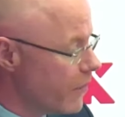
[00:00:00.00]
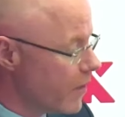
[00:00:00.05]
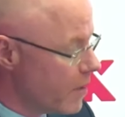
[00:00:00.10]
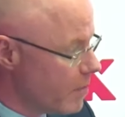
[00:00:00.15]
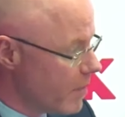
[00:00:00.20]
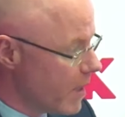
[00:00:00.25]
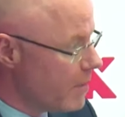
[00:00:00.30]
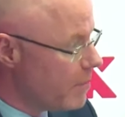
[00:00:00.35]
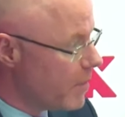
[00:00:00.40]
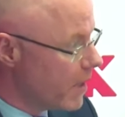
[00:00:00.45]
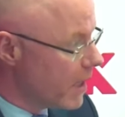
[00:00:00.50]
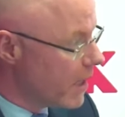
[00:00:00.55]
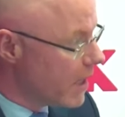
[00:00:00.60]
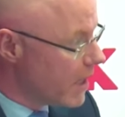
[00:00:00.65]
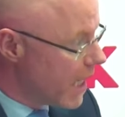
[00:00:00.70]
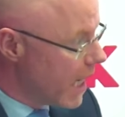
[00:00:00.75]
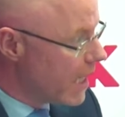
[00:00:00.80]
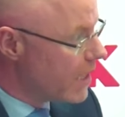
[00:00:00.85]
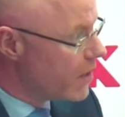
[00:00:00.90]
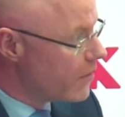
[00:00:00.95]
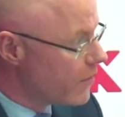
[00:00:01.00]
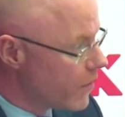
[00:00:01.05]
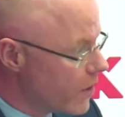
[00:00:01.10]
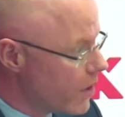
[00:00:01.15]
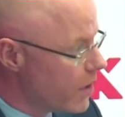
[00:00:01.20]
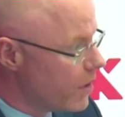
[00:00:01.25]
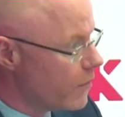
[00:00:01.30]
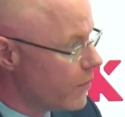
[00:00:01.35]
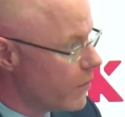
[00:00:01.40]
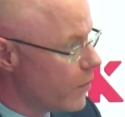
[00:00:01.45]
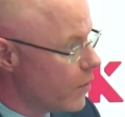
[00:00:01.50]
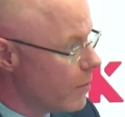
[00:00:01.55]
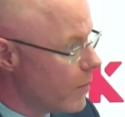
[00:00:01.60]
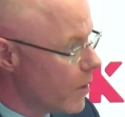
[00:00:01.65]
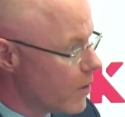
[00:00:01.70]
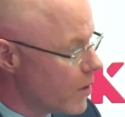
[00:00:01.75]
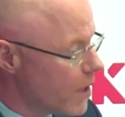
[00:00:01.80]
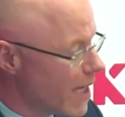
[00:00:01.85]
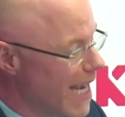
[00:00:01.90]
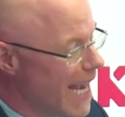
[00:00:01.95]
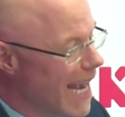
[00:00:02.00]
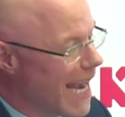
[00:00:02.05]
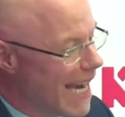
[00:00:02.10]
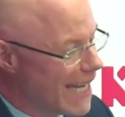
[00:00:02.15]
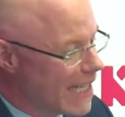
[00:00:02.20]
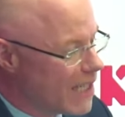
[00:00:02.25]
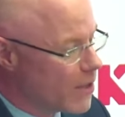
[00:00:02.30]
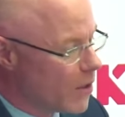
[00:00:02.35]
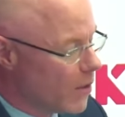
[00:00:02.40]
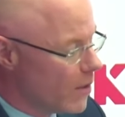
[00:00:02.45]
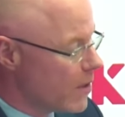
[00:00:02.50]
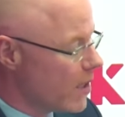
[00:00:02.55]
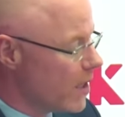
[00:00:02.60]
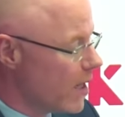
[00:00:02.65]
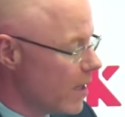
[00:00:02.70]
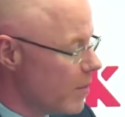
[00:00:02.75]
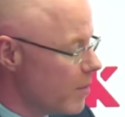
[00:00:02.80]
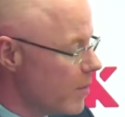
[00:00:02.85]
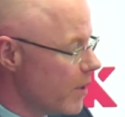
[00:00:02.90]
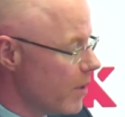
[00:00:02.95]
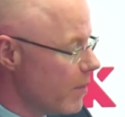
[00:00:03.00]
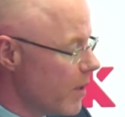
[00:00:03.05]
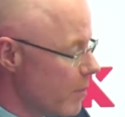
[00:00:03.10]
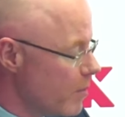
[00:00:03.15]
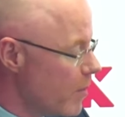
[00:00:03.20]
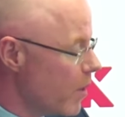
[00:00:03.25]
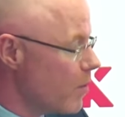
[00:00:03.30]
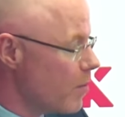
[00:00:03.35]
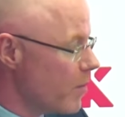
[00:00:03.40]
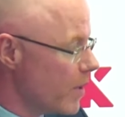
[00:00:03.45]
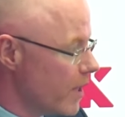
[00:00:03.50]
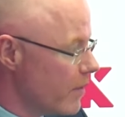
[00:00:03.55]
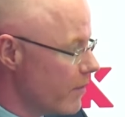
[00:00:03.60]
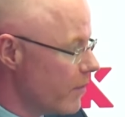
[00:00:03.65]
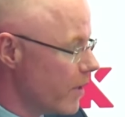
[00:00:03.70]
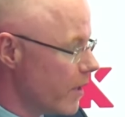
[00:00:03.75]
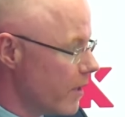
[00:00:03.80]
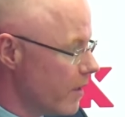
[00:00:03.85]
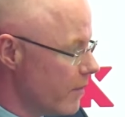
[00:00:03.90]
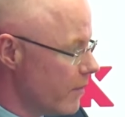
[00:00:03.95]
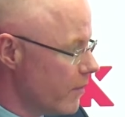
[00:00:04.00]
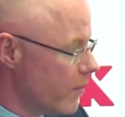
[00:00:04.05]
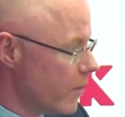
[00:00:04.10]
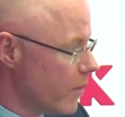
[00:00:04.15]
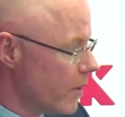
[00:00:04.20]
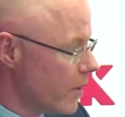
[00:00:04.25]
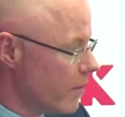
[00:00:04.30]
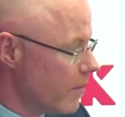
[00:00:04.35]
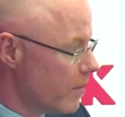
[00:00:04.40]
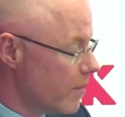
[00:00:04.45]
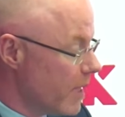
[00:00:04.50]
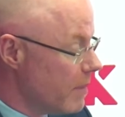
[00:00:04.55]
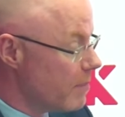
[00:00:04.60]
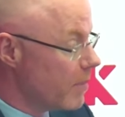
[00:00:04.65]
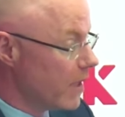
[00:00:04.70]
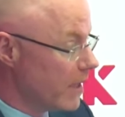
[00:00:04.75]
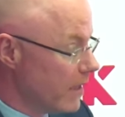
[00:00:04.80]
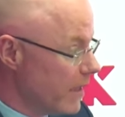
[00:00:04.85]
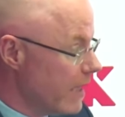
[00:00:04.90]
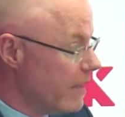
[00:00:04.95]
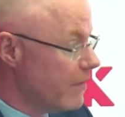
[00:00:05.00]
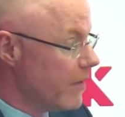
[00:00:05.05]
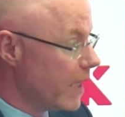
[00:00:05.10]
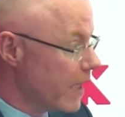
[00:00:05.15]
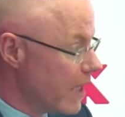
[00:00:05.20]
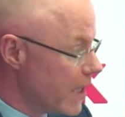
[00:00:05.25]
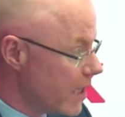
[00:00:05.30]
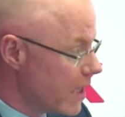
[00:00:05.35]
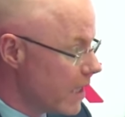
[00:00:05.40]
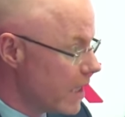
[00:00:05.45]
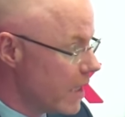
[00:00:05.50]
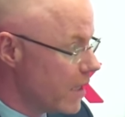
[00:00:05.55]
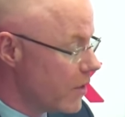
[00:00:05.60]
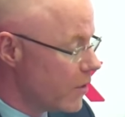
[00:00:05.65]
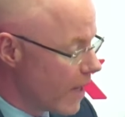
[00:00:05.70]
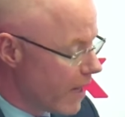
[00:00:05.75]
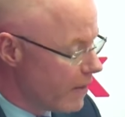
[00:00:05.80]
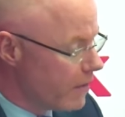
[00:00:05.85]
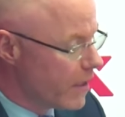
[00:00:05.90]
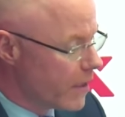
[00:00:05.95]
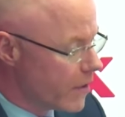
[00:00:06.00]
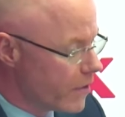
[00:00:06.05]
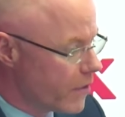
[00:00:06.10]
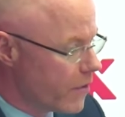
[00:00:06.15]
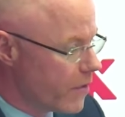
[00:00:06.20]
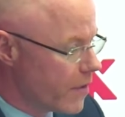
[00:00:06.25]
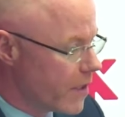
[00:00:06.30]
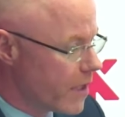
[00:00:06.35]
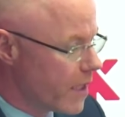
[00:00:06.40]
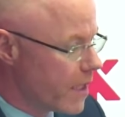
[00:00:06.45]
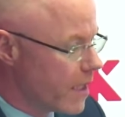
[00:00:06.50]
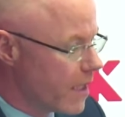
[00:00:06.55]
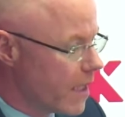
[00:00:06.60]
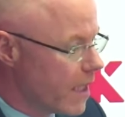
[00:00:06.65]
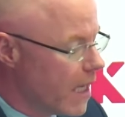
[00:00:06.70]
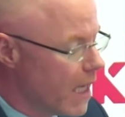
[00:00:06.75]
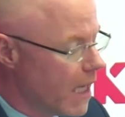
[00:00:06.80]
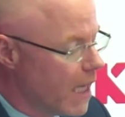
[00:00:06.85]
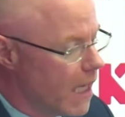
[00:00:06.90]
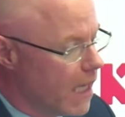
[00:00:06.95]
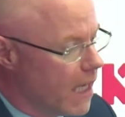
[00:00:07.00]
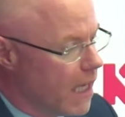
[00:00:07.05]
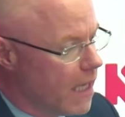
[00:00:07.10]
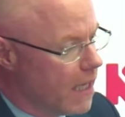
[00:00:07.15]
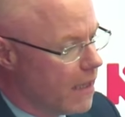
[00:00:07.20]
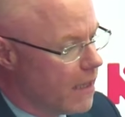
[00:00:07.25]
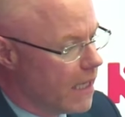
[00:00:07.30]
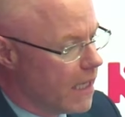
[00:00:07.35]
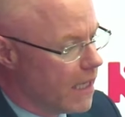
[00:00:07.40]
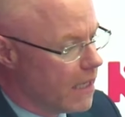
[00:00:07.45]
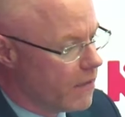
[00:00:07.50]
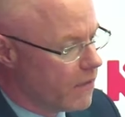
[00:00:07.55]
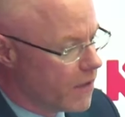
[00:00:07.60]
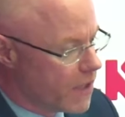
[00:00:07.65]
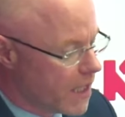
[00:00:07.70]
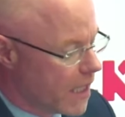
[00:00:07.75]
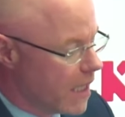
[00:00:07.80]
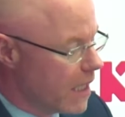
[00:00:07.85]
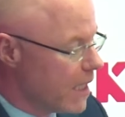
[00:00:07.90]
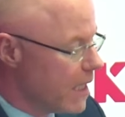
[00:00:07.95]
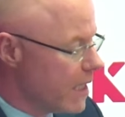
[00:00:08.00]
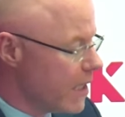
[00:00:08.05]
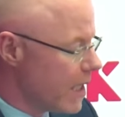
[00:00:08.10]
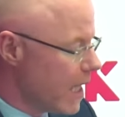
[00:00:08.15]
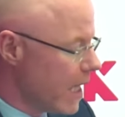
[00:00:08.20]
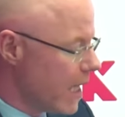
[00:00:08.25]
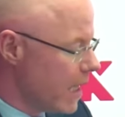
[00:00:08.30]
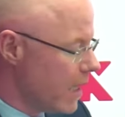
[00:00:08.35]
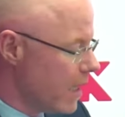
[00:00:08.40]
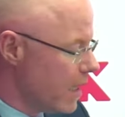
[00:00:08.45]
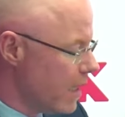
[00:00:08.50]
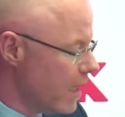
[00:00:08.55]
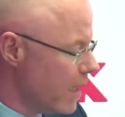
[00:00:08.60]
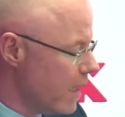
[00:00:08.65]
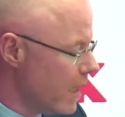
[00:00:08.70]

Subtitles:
the people in the tents, first and foremost. And it's also not appropriate for people living in the city, travelling through the city. The facilities in